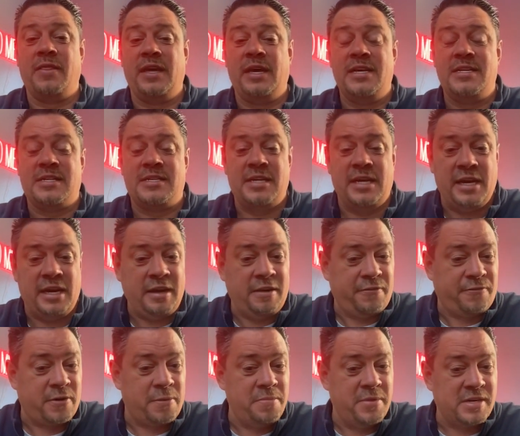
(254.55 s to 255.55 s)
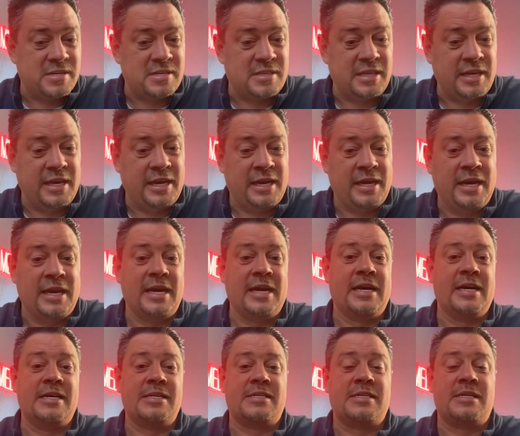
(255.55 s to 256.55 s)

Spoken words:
sting from this thing is